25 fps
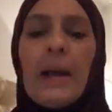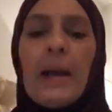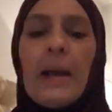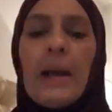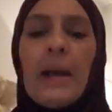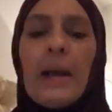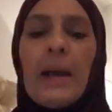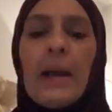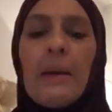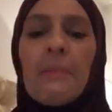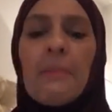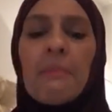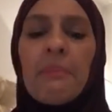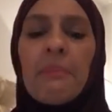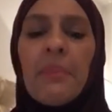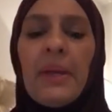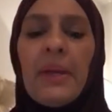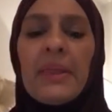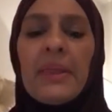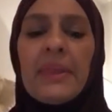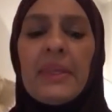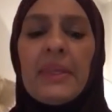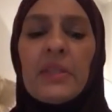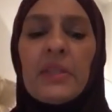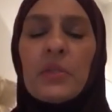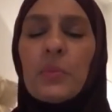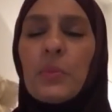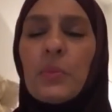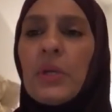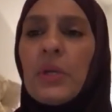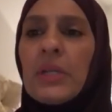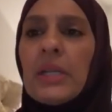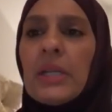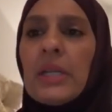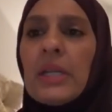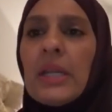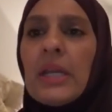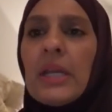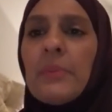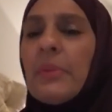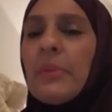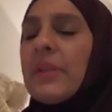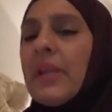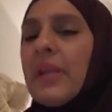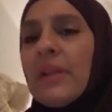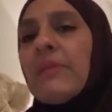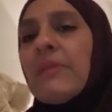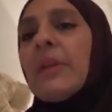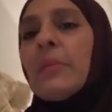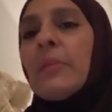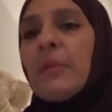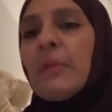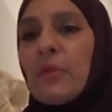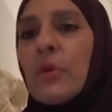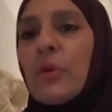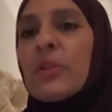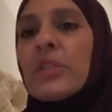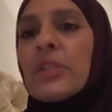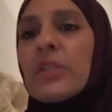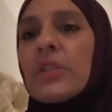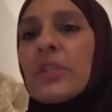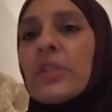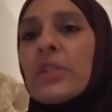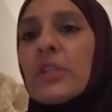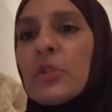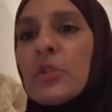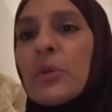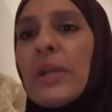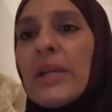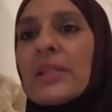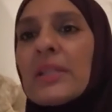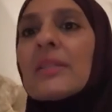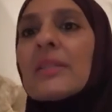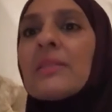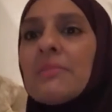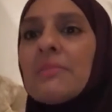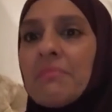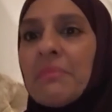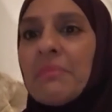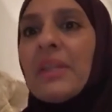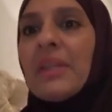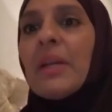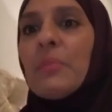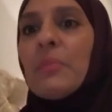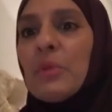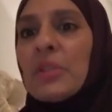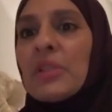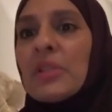but none of them, of course, address being a Muslim.